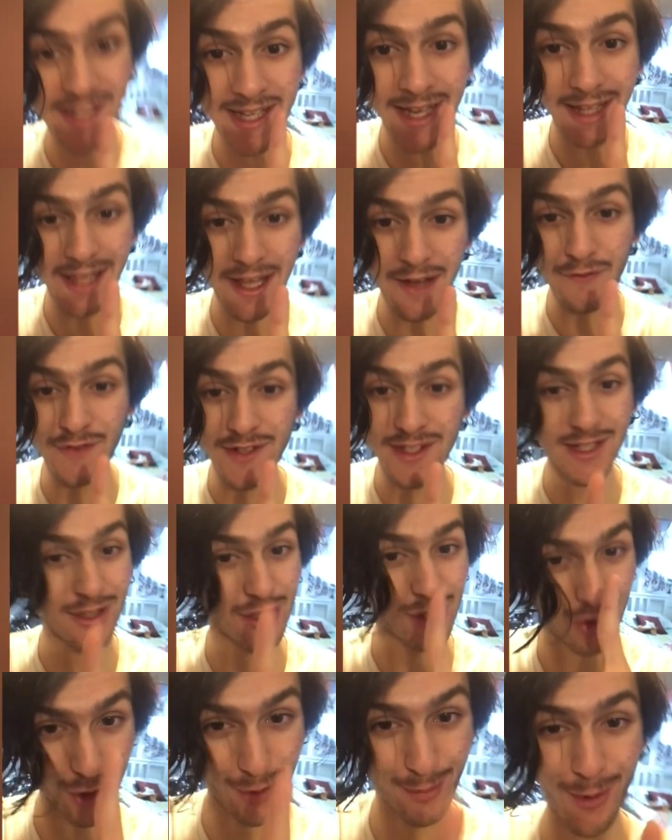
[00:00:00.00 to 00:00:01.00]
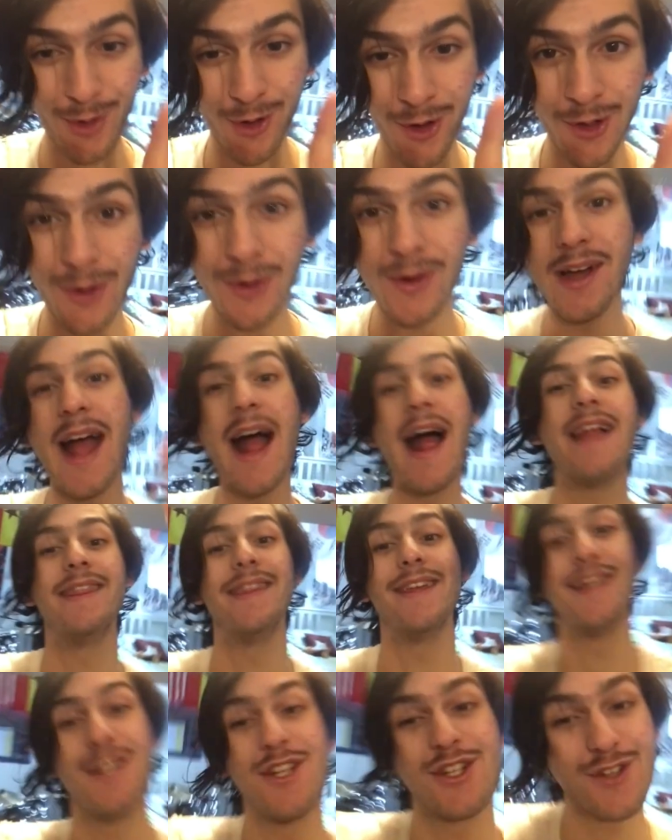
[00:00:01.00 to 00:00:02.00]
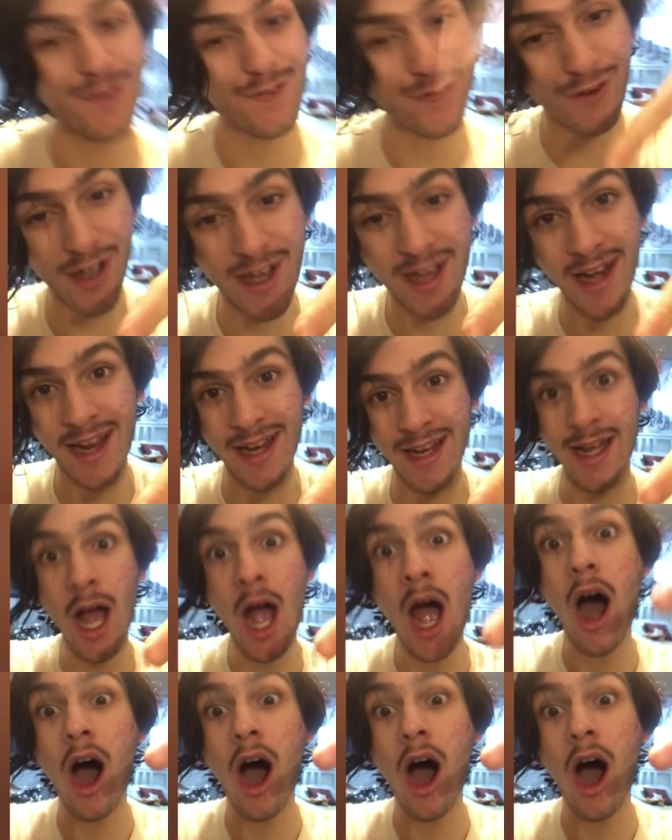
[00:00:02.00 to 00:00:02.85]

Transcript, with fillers: day left, tomorrow, and then it's Friday.